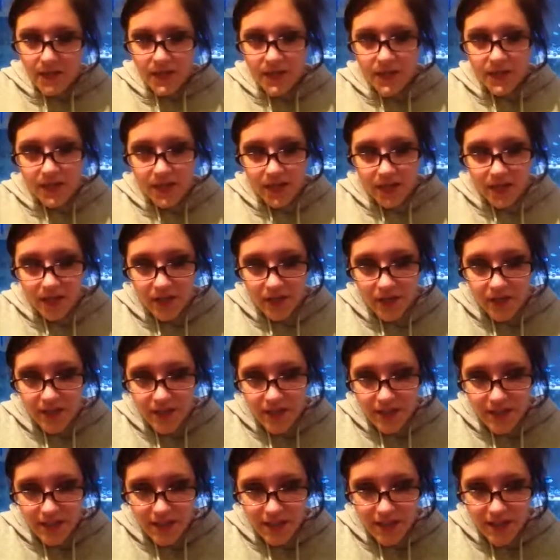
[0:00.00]
There
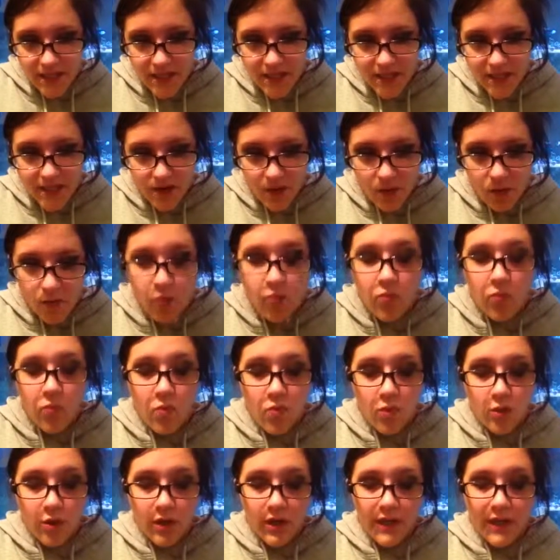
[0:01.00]
is a
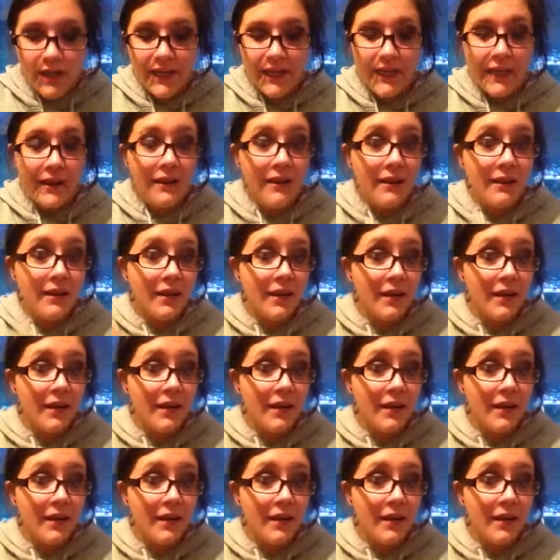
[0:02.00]
warning.